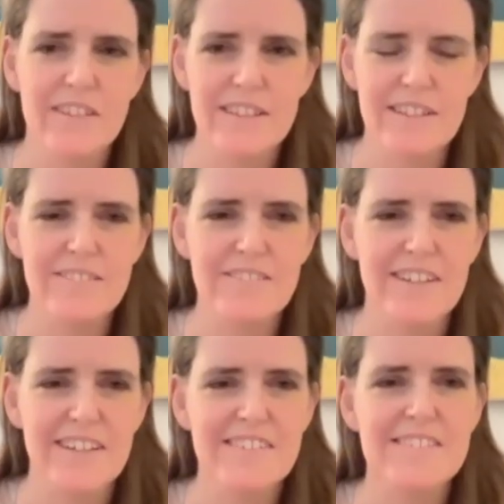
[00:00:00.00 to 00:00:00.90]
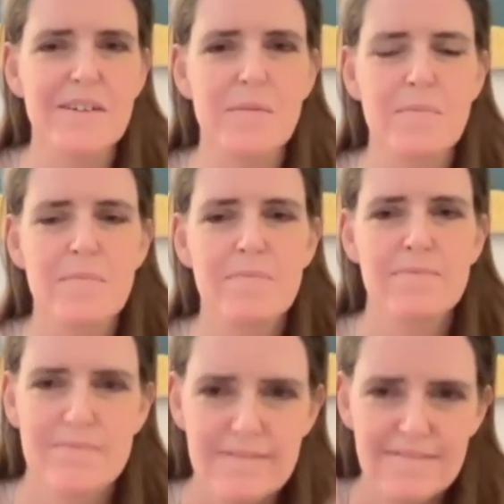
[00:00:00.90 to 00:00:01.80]
feel it, right? So
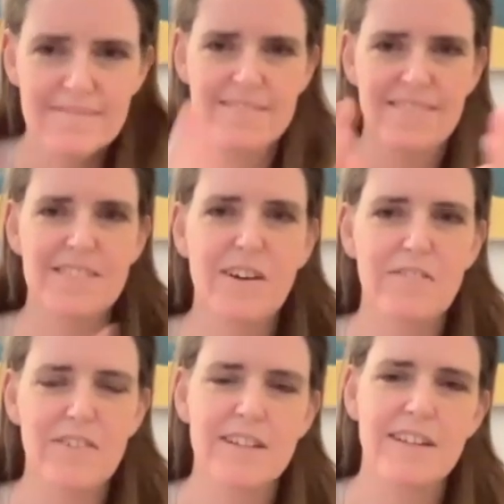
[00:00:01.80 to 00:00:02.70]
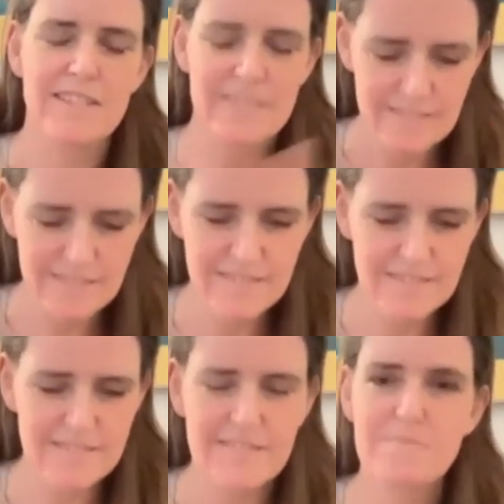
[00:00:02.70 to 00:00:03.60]
I felt like
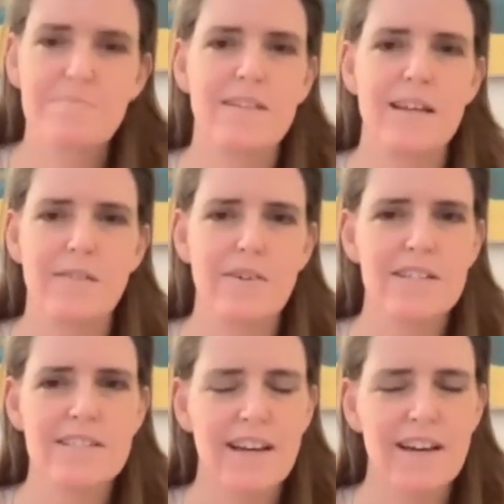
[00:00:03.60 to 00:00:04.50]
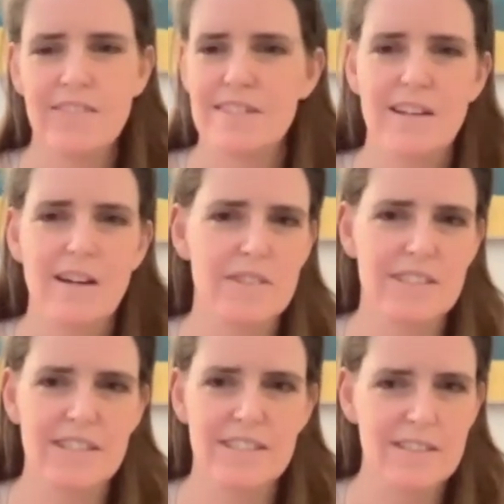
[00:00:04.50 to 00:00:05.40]
I wanted to have this
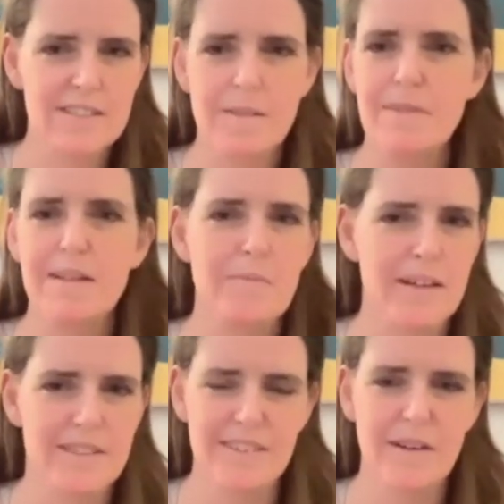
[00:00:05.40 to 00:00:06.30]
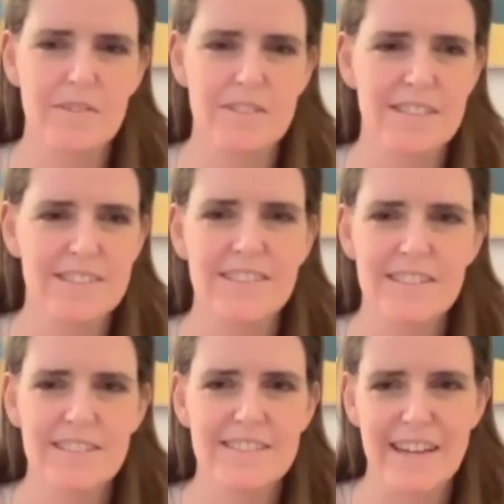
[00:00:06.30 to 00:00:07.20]
conversation. There's something about this conversation that
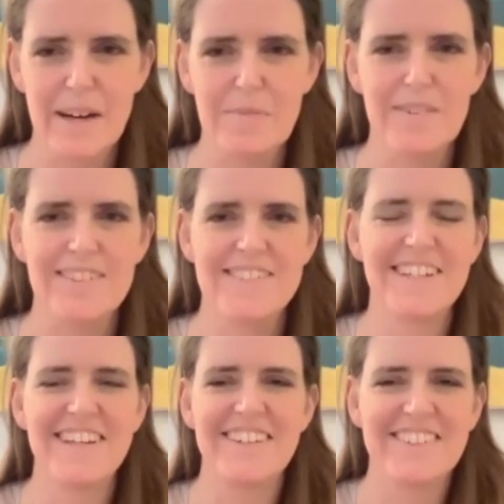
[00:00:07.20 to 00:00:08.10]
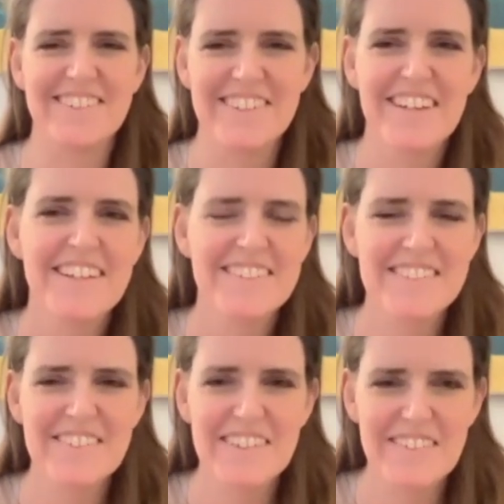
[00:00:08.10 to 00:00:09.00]
needed to happen.
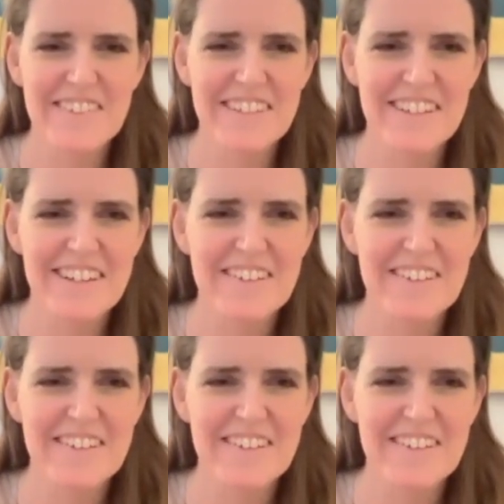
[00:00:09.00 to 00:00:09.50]
So here we.